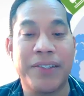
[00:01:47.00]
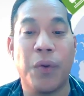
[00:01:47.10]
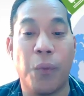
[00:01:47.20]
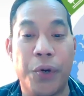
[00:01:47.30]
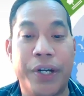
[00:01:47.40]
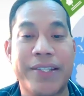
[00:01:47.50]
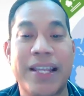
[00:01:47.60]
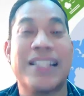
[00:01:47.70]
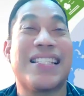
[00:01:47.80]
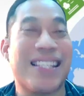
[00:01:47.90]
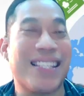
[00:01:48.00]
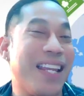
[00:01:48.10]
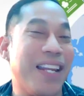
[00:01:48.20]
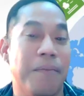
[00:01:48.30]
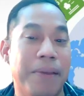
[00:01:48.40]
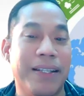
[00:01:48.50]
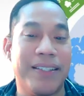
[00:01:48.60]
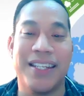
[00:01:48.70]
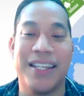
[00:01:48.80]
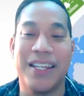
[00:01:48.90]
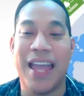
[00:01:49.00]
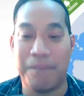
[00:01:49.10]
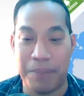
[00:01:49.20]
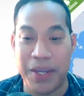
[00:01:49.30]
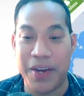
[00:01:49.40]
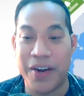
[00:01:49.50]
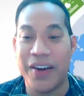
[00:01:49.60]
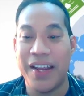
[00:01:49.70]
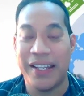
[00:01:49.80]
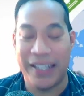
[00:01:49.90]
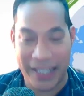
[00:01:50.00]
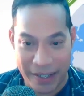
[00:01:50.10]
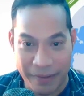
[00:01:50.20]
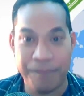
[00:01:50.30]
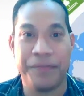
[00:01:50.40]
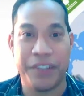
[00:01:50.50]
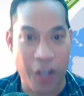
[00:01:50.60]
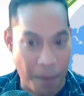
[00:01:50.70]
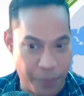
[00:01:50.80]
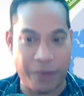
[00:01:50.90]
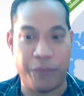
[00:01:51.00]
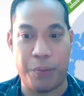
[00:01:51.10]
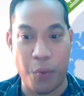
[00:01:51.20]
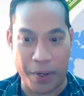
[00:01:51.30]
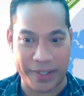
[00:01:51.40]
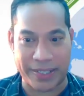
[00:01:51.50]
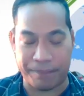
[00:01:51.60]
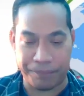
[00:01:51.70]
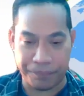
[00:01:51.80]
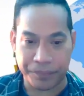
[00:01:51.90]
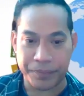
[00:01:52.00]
does the words sustainability appear in corporate reports?